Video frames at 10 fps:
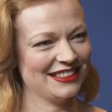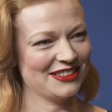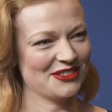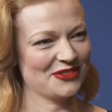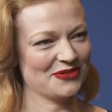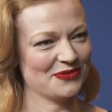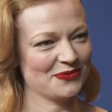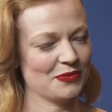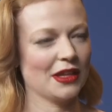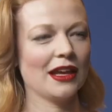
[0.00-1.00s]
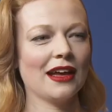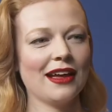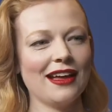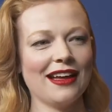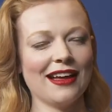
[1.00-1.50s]
better than anybody. Yeah.
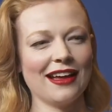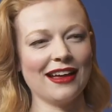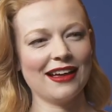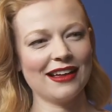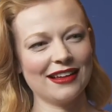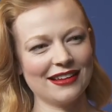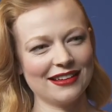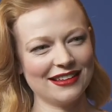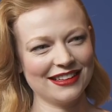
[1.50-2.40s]
Did she know